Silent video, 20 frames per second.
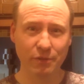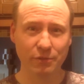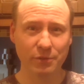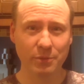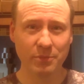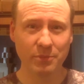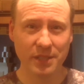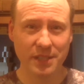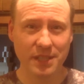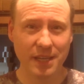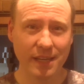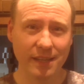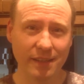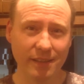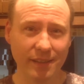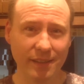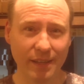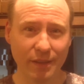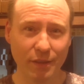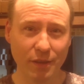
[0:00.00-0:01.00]
from the
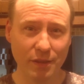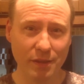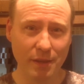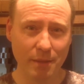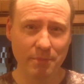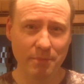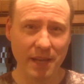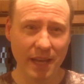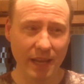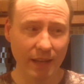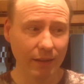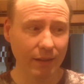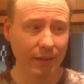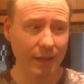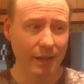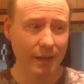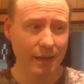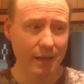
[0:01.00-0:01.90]
title and the thumbnail,